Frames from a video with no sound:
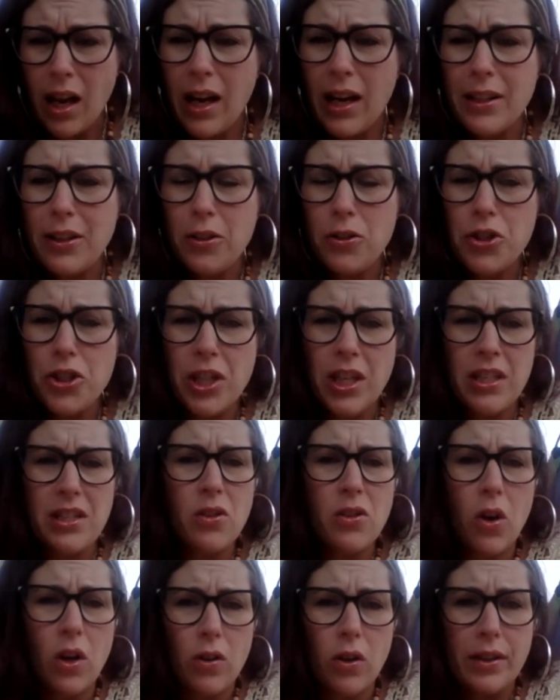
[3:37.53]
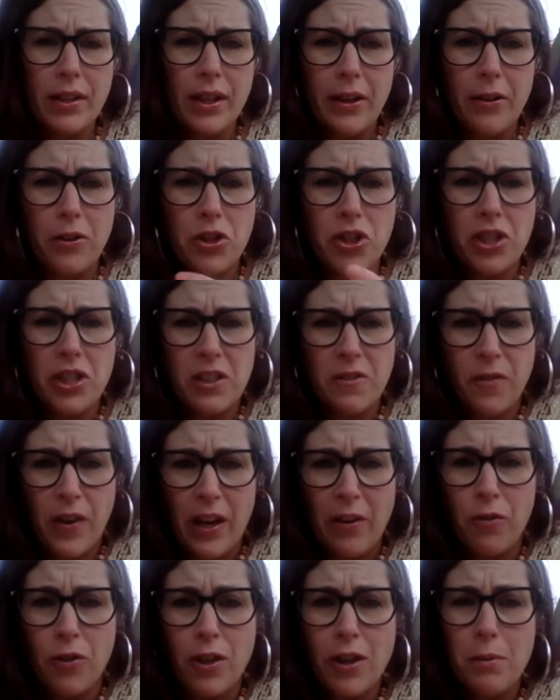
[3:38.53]
I know she has gone on there and she's
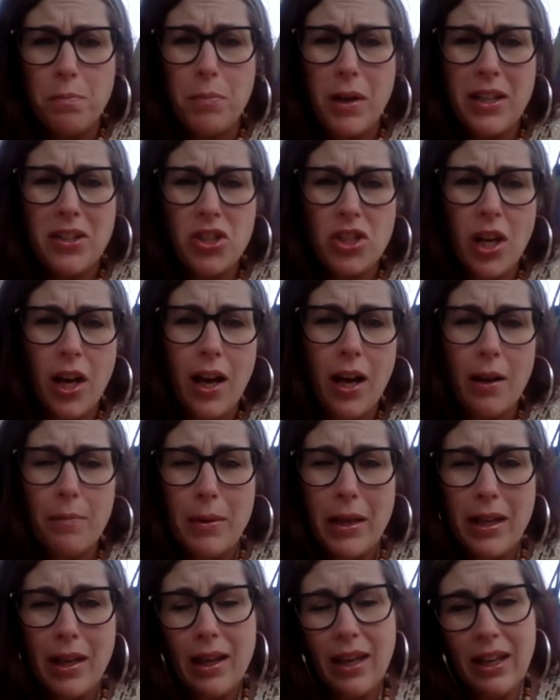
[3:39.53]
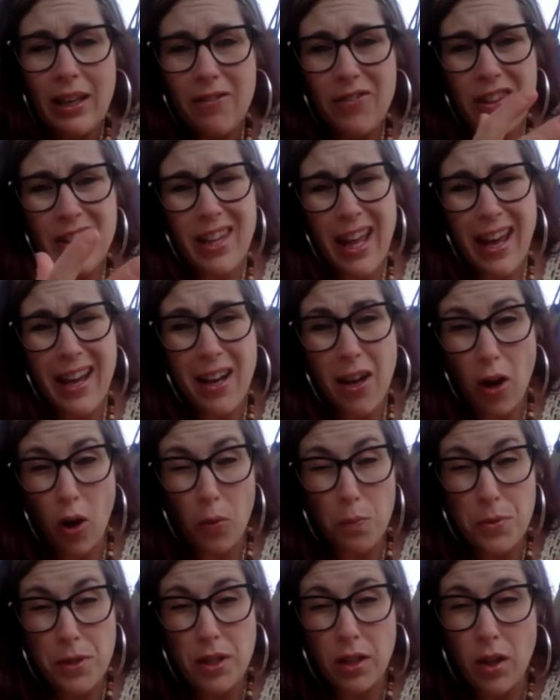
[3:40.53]
favorited my shop. Even that
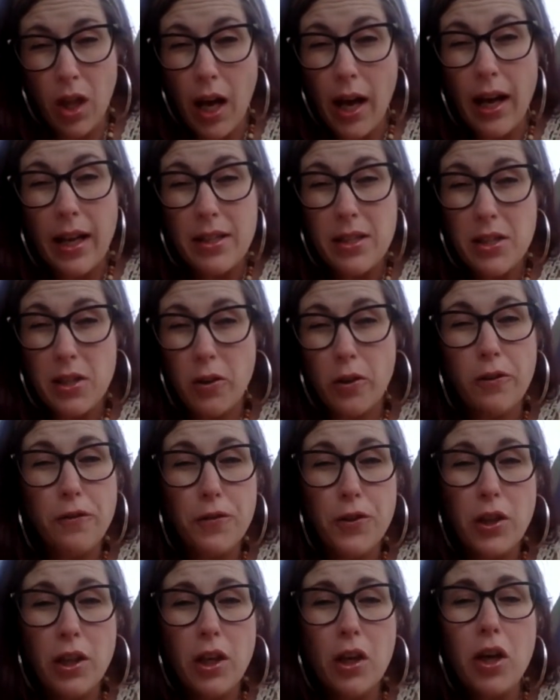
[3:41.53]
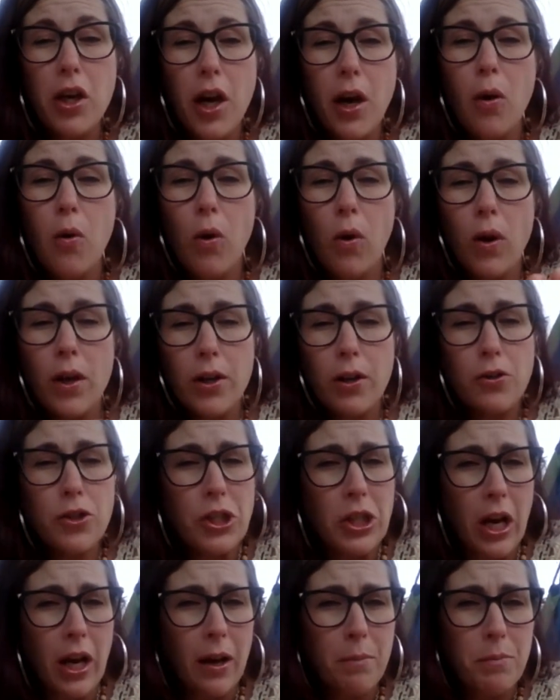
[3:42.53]
helps a lot. So if you can go on our
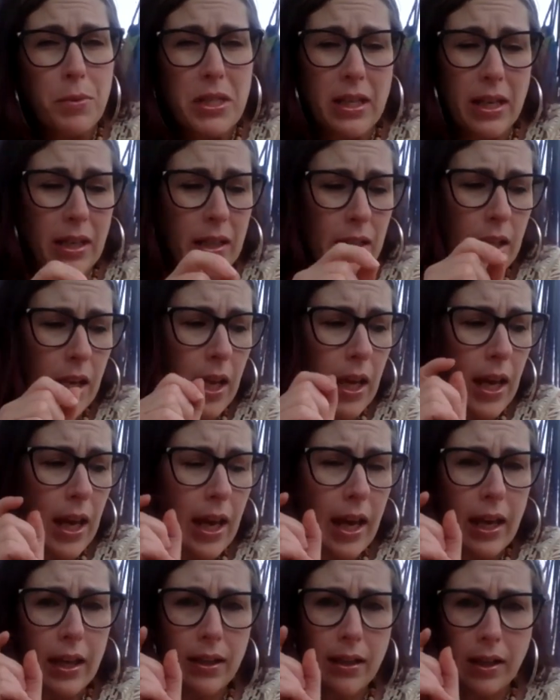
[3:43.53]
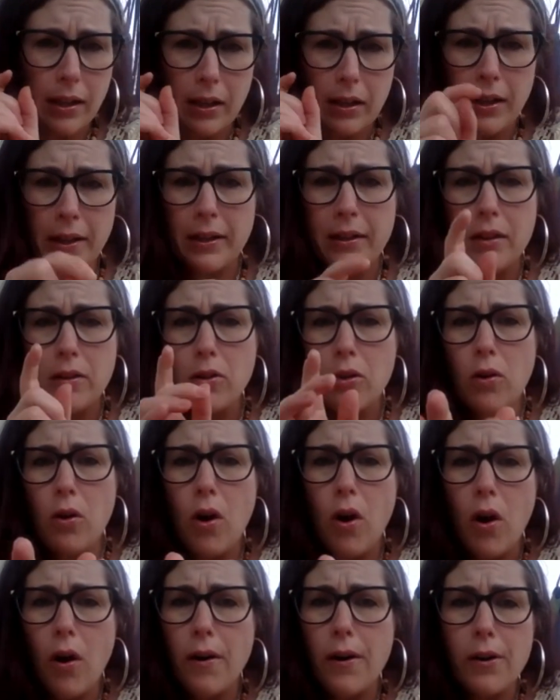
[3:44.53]
shops and click the little
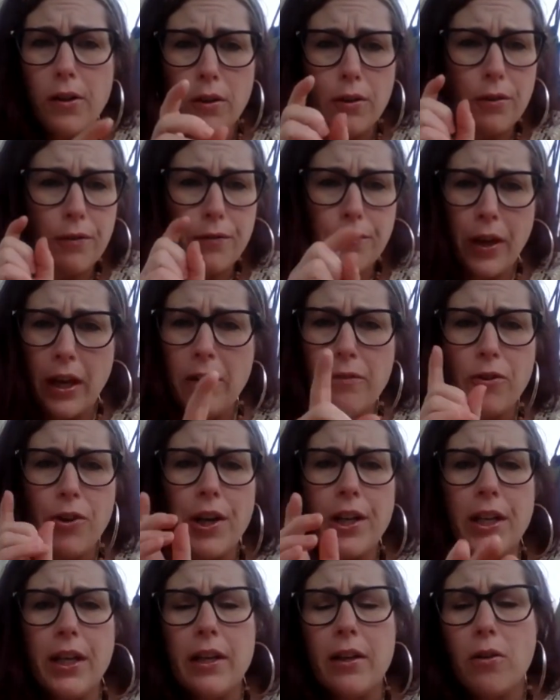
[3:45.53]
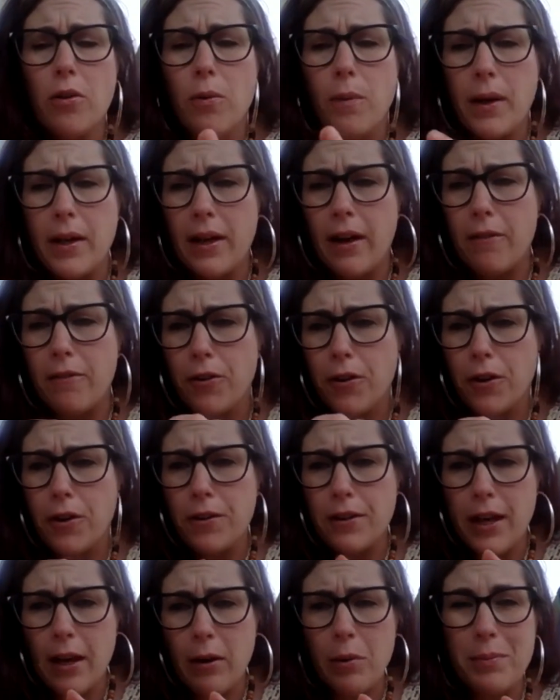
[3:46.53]
heart or favorite it or whatever,
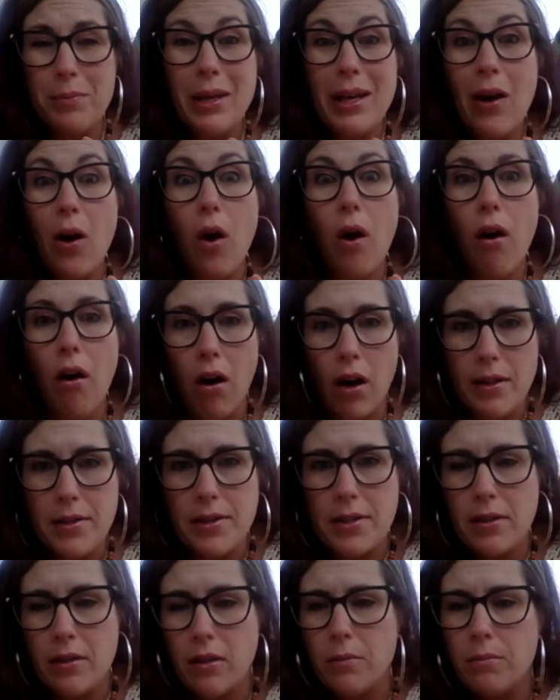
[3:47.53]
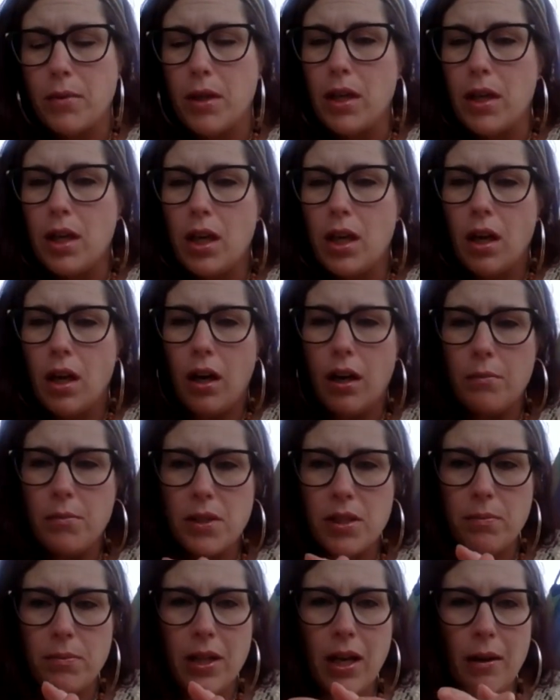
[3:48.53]
that would be awesome.
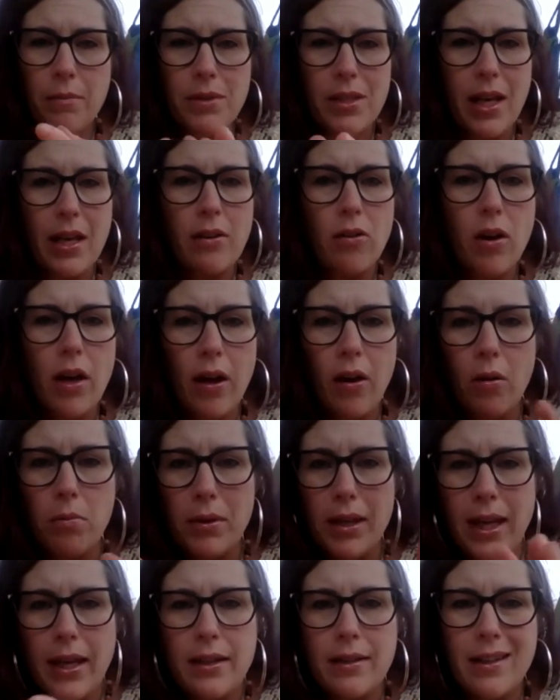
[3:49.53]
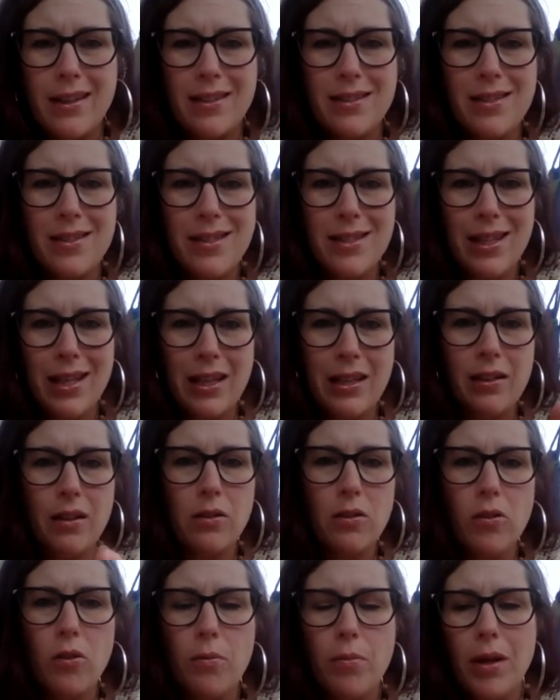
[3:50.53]
Sometimes that'll help get it seen a
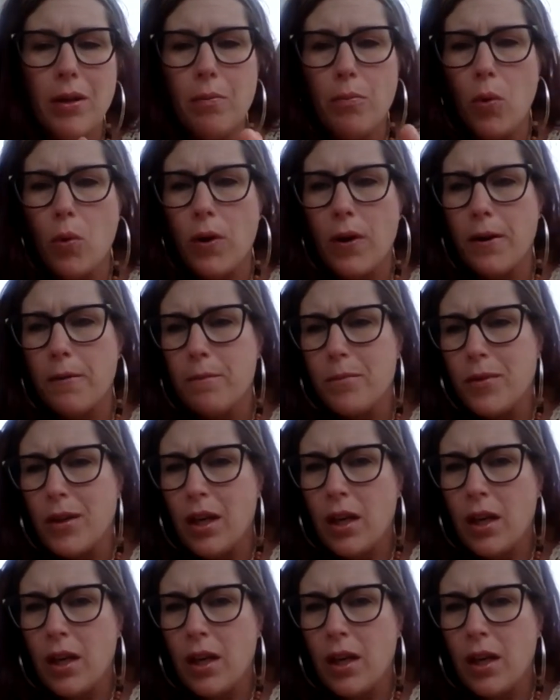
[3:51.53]
little bit more.